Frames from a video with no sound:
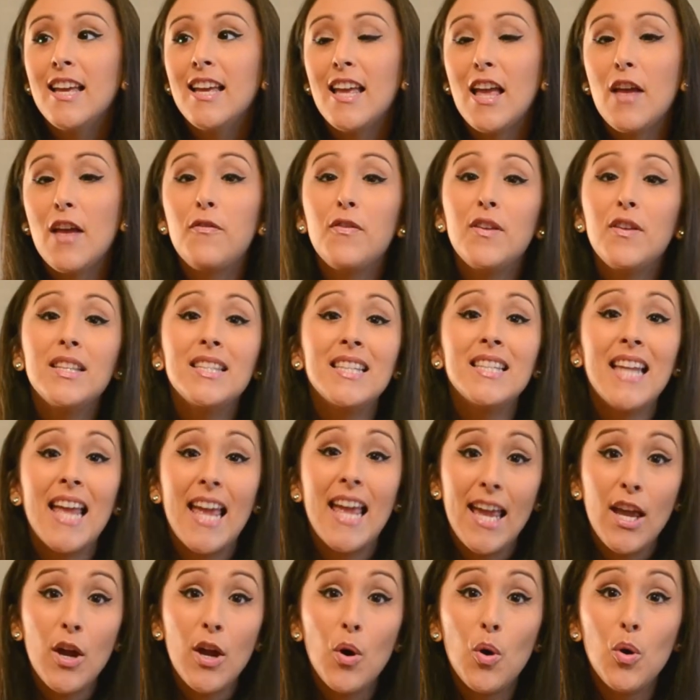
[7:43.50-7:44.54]
if he's an
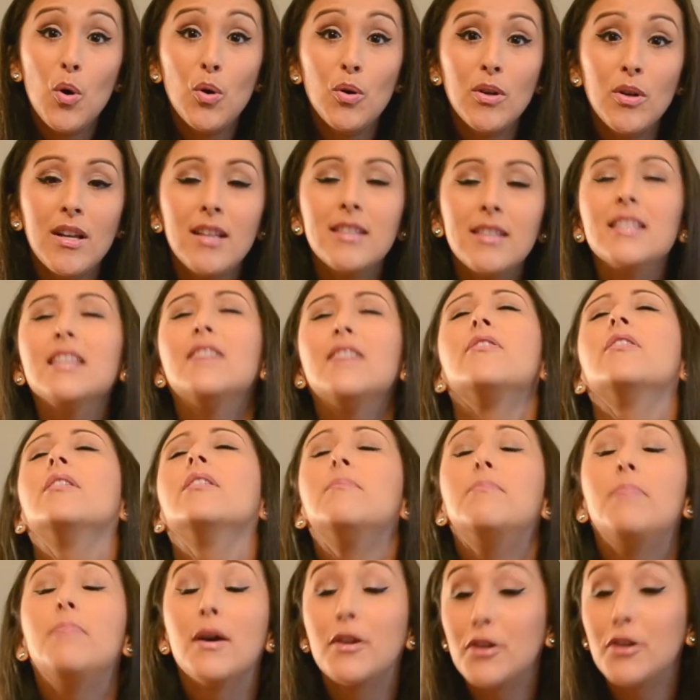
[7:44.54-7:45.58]
a-hole, it's even
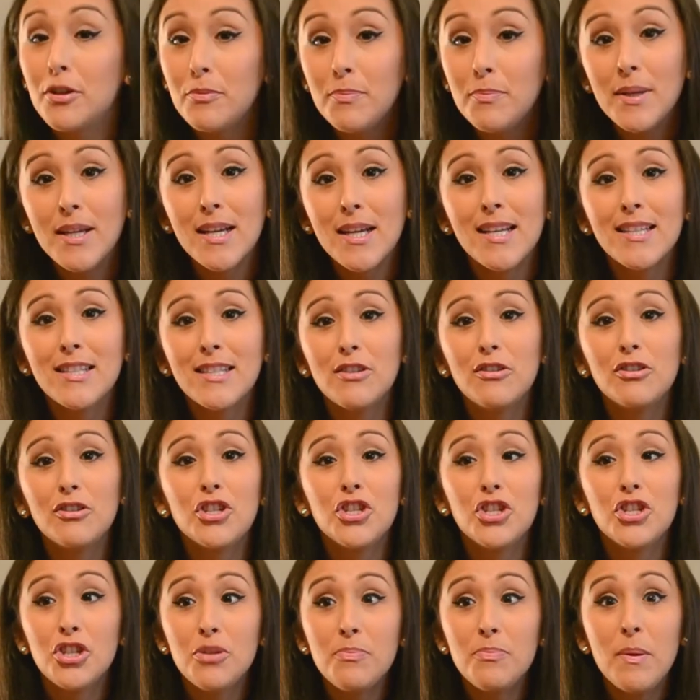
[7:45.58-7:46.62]
better because it
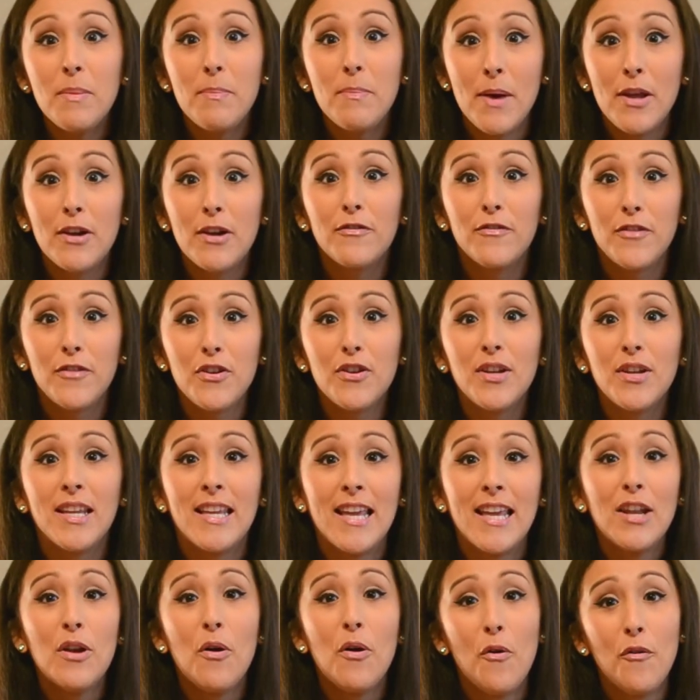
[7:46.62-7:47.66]
should be better for you to
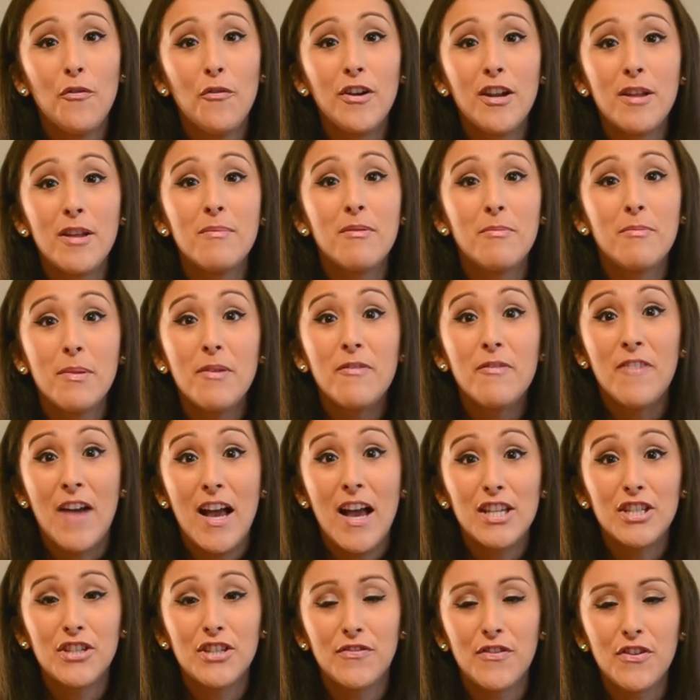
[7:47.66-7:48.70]
get over him and be
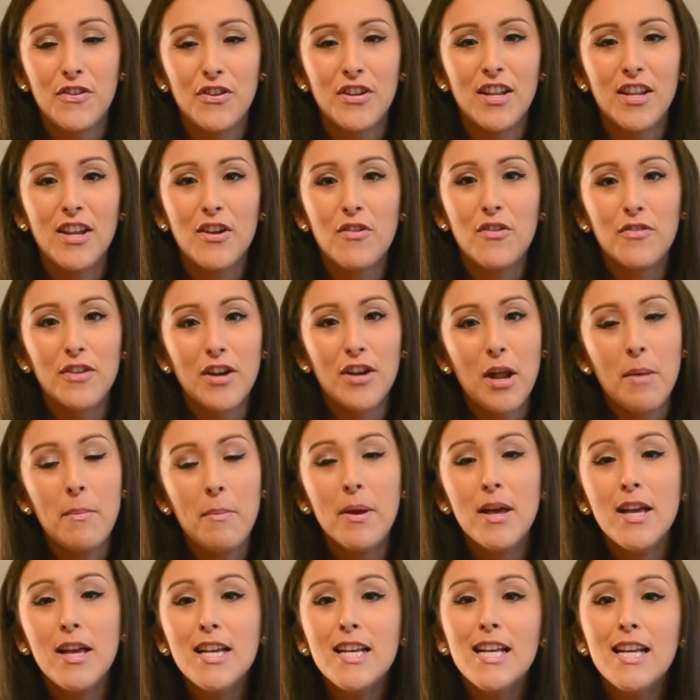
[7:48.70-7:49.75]
faster for you to get over him.
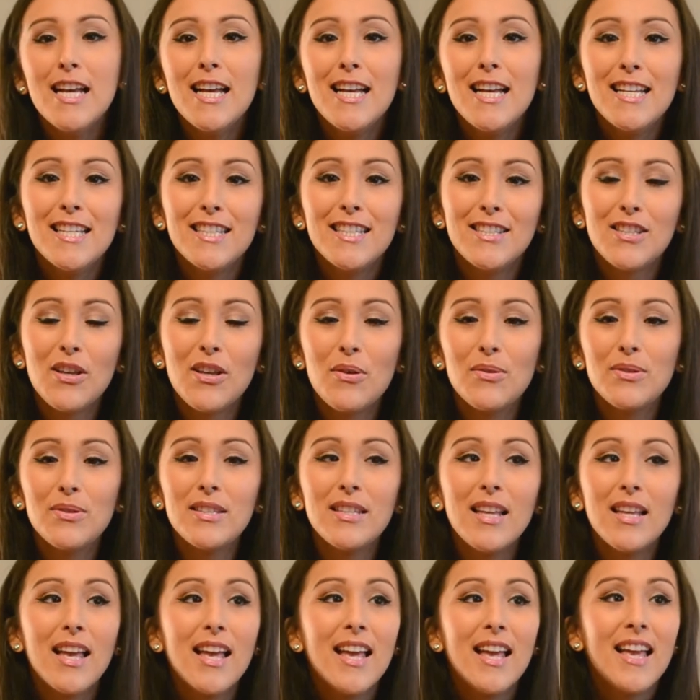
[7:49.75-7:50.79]
So
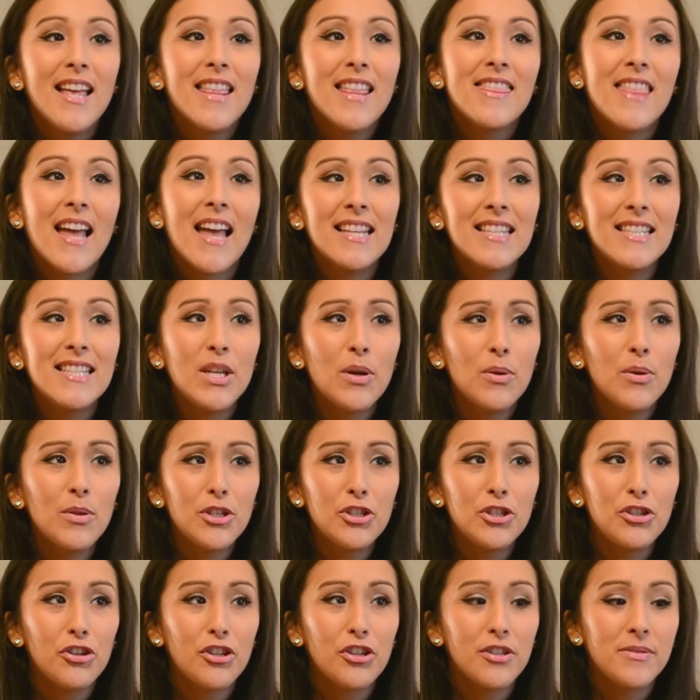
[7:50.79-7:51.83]
that's the only
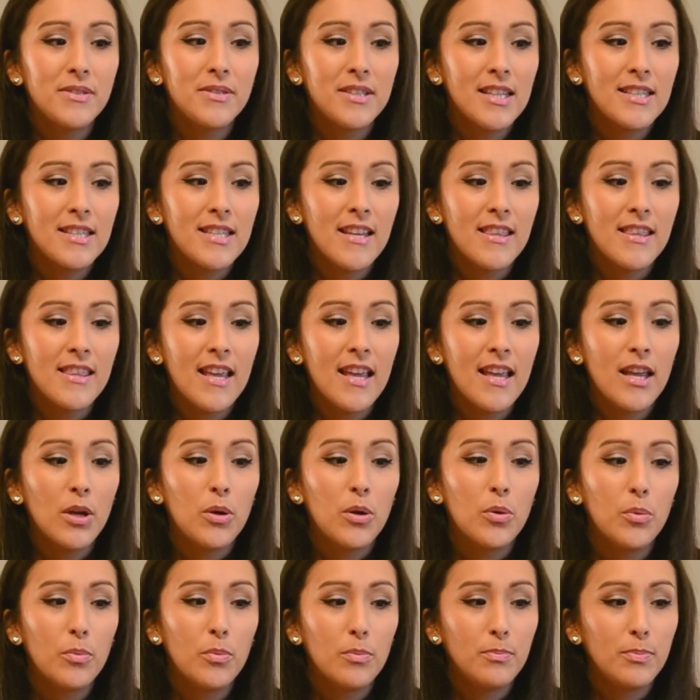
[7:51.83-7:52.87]
circumstance I think.
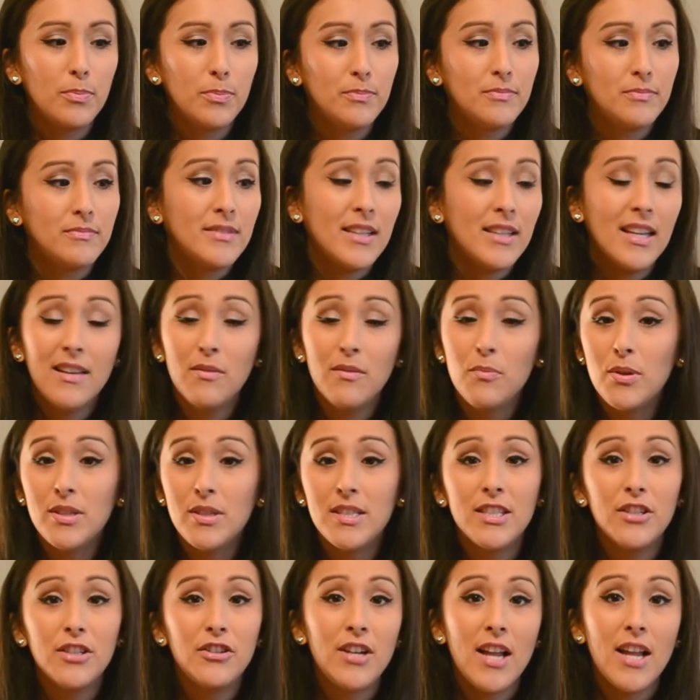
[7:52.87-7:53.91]
Yeah, once
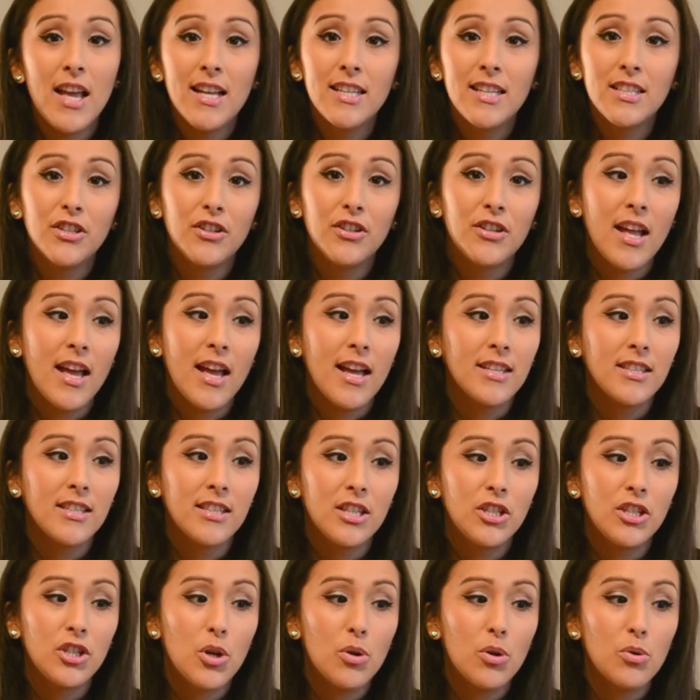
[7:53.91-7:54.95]
they're an ex,
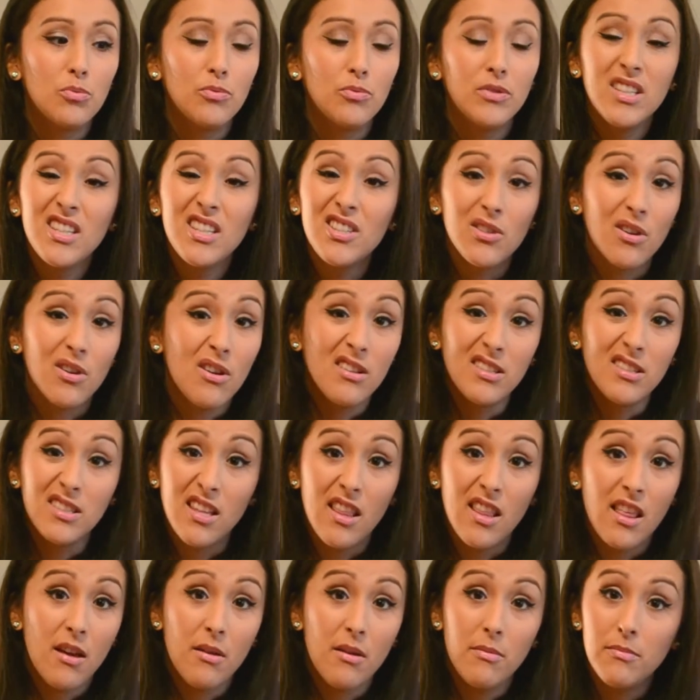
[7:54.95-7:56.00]
and don't really talk to
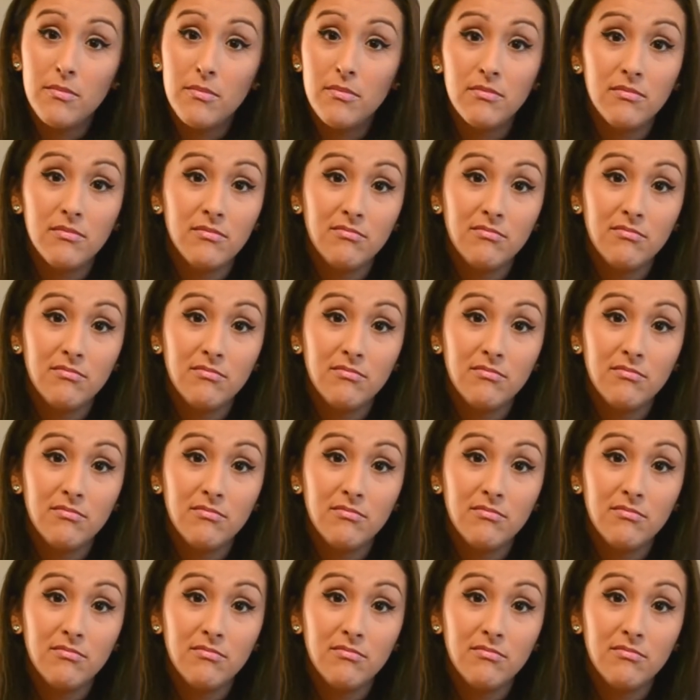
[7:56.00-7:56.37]
them.